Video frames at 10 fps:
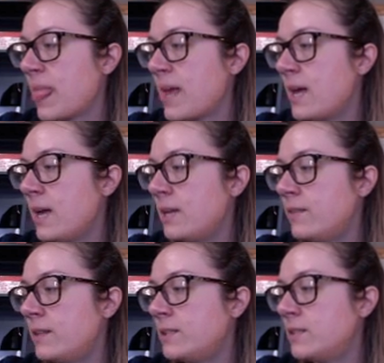And if
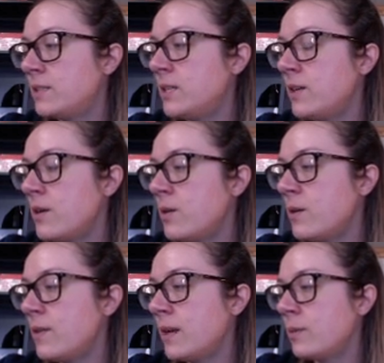it's 0,
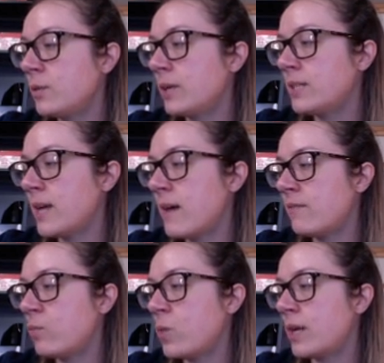then I'm going to have
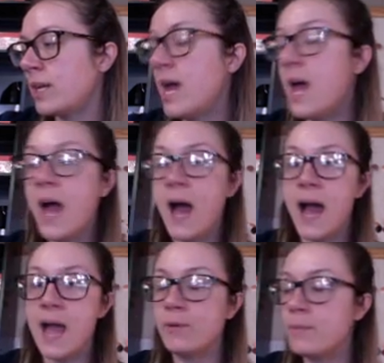1.
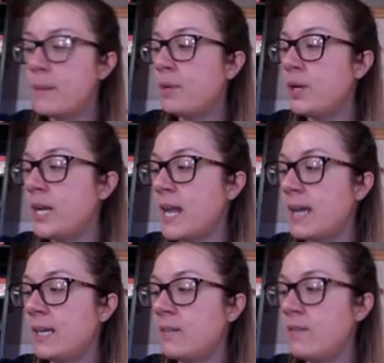I remember
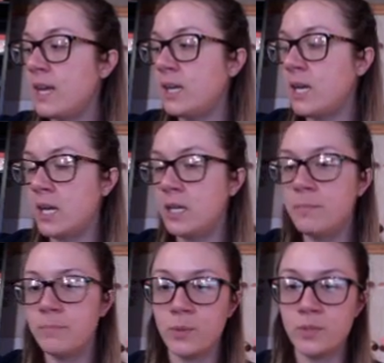negative and
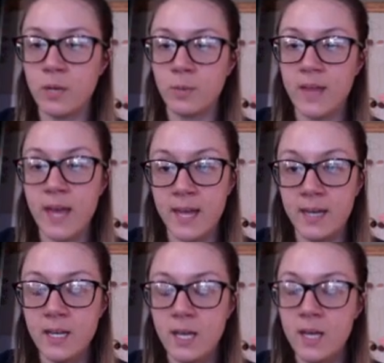none both start with
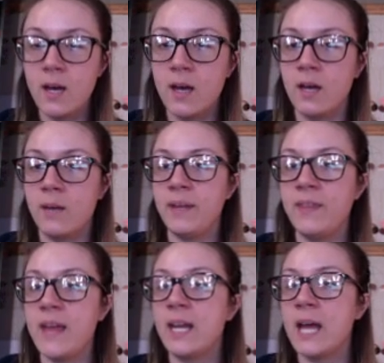n,
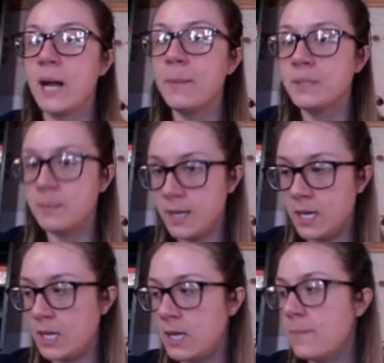and that helps
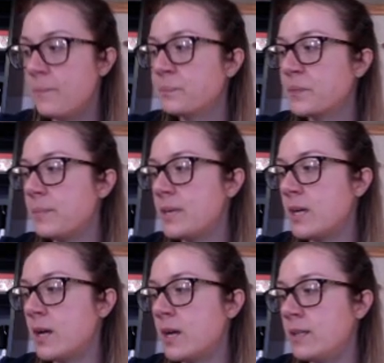me
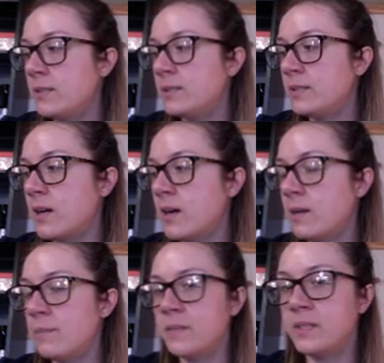because
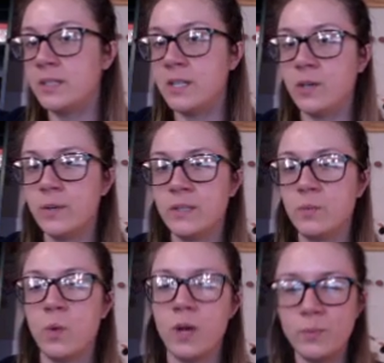the 0 is
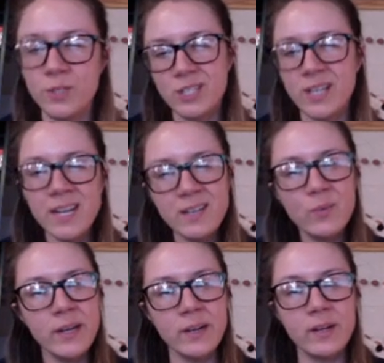1, which is kind of
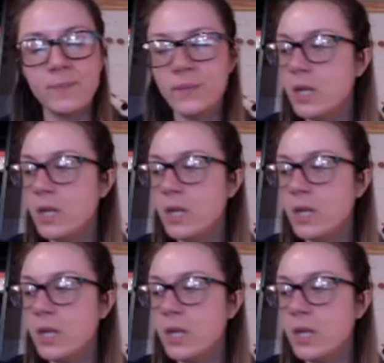weird.